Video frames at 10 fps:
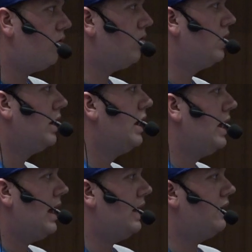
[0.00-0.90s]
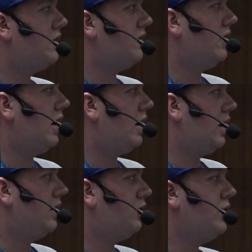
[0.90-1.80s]
role, and
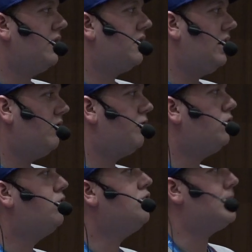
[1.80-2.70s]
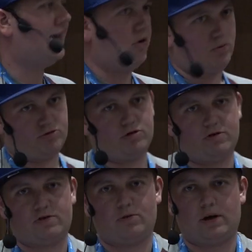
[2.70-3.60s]
do not give too many
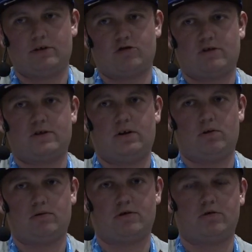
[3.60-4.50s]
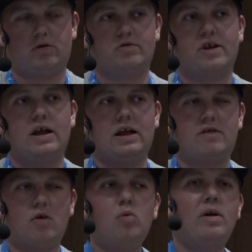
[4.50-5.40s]
options to untrusted user roles.
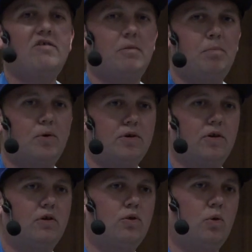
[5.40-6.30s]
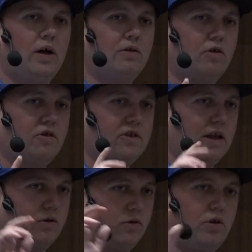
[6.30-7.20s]
It's always important to
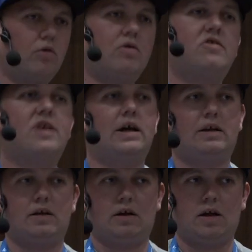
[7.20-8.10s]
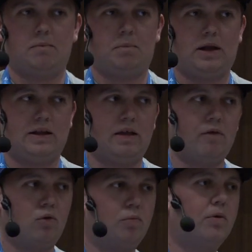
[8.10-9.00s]
understand on your side, being
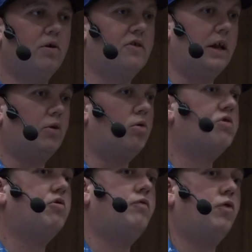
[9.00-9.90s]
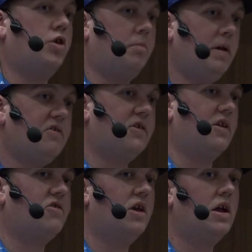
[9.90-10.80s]
developers, and also for the
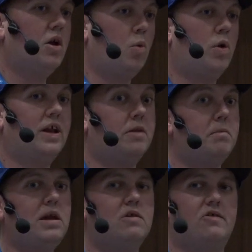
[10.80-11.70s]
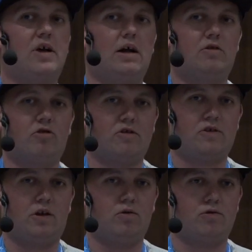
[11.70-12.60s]
business, what it means
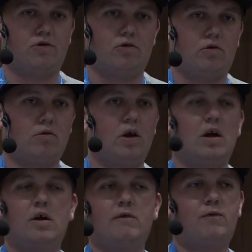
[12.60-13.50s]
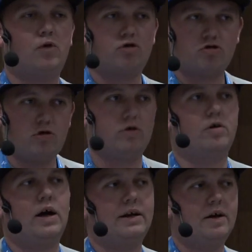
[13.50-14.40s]
untrusted user role. For
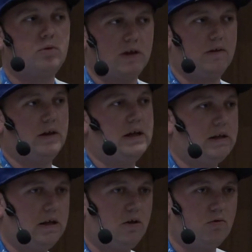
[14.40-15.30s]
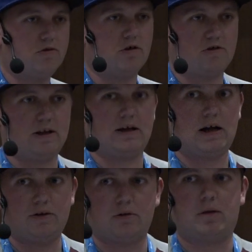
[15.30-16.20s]
sure, unauthenticated users
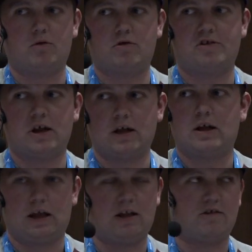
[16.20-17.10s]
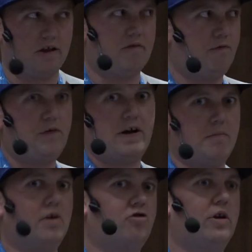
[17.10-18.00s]
like Anonymous is
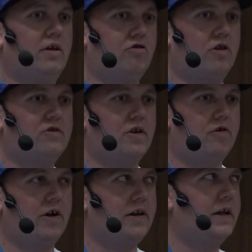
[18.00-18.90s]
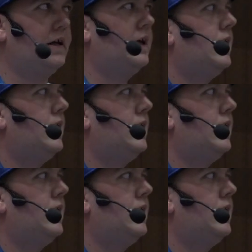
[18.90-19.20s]
very much an untrusted, right?